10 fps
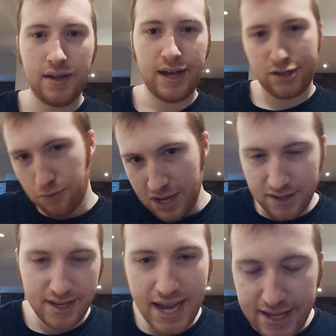And so we
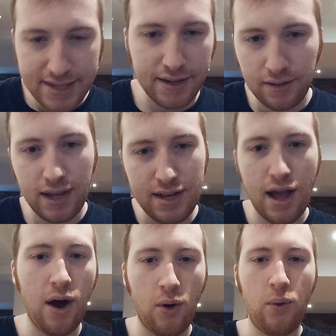ins- instantly
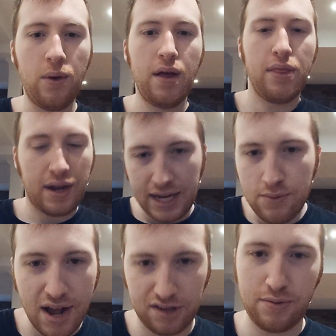know that he
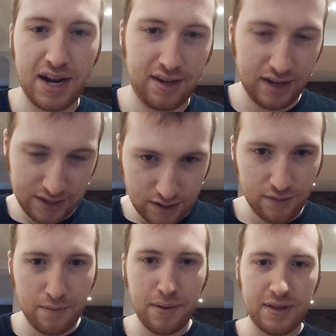resurrected his
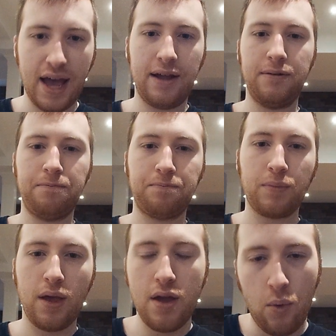son from the dead.
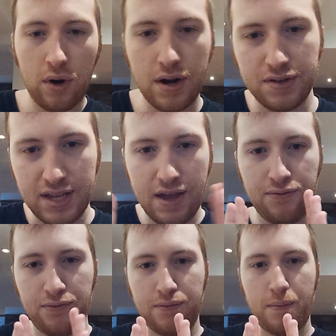Whereas
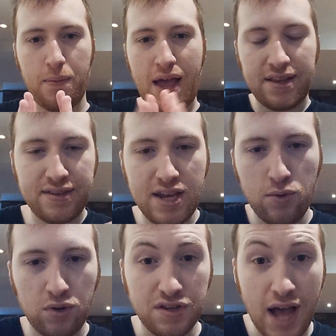if that scene
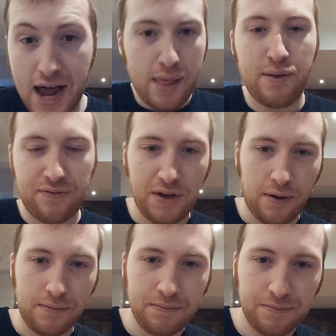was not in the
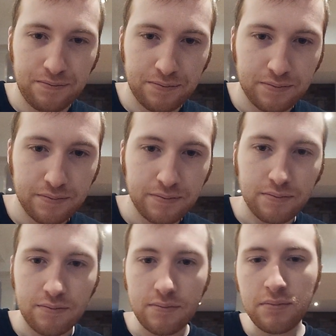film,
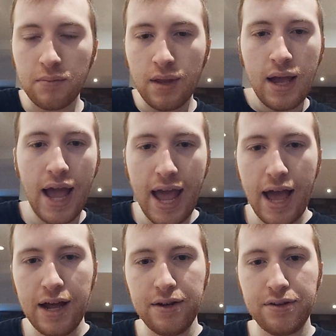
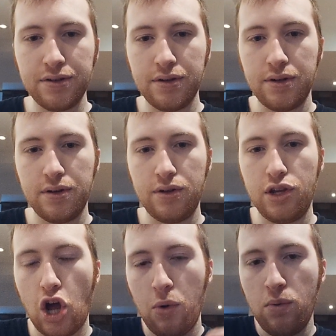and,
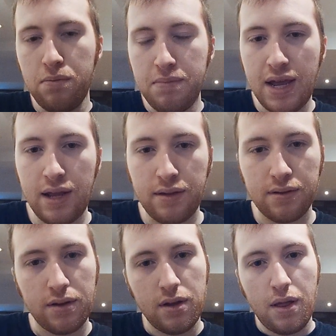you know, we would meet
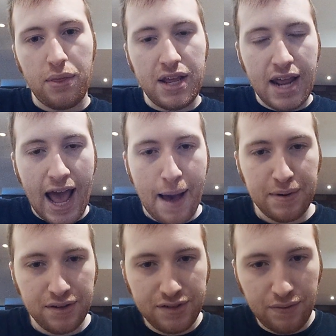the
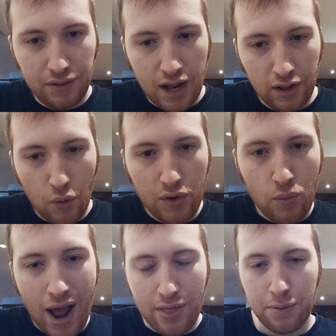inhabitants of Ludlow in a
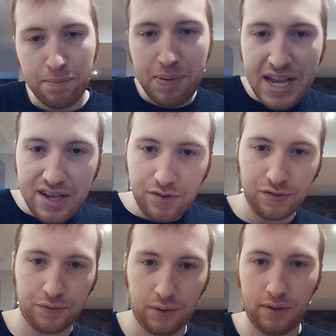rather
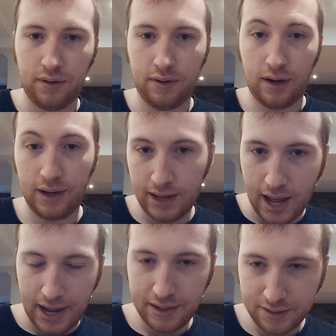peaceful
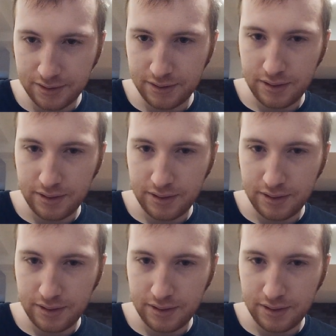light,